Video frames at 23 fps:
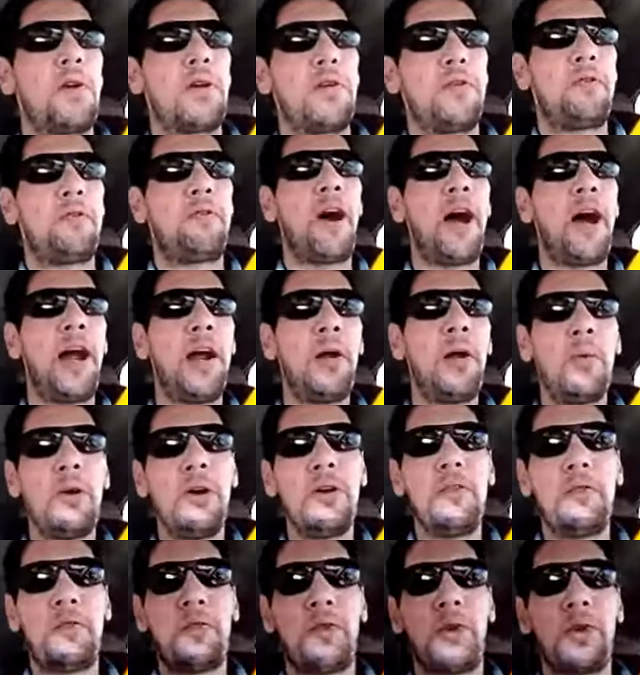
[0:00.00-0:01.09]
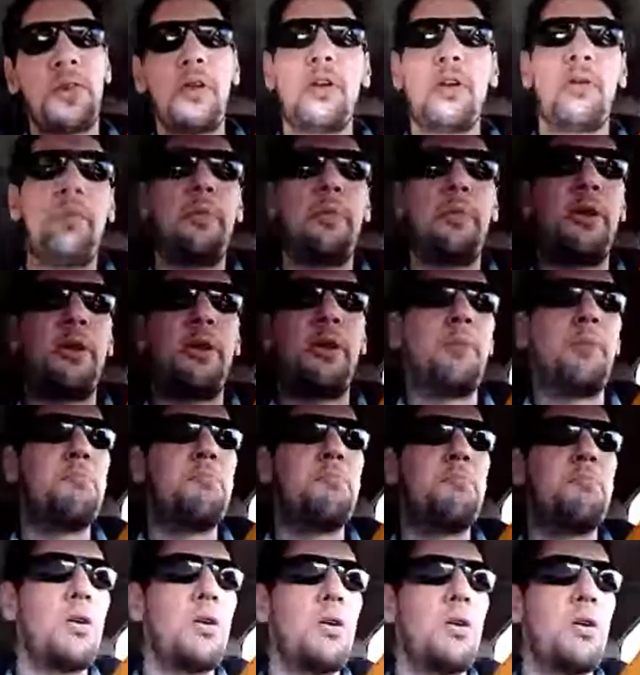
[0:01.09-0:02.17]
for firewood, for a little bit of
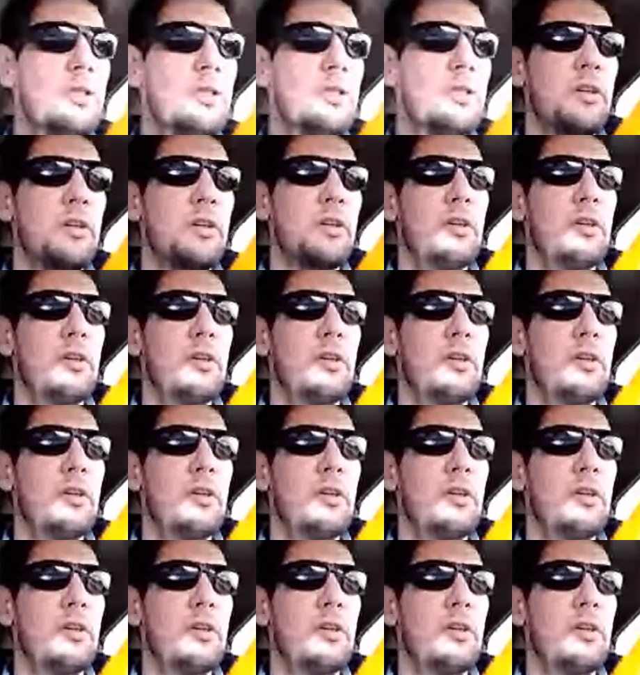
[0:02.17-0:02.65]
mulch,